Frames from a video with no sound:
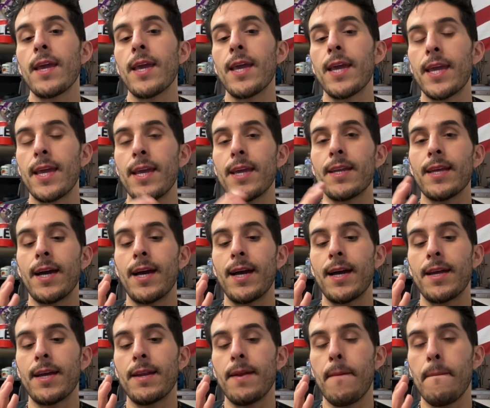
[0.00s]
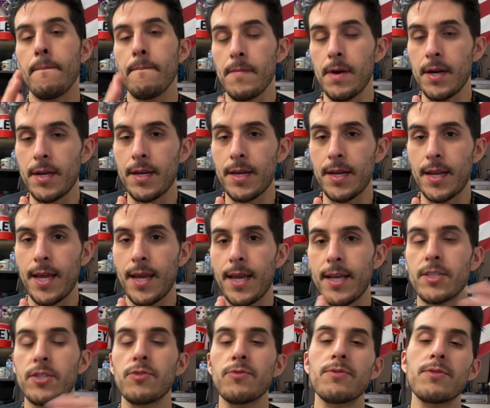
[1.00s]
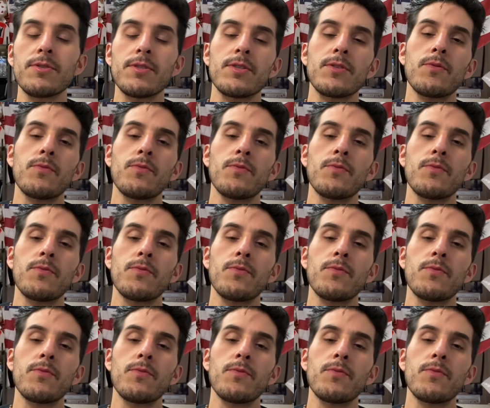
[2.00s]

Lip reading: And on Monday, students,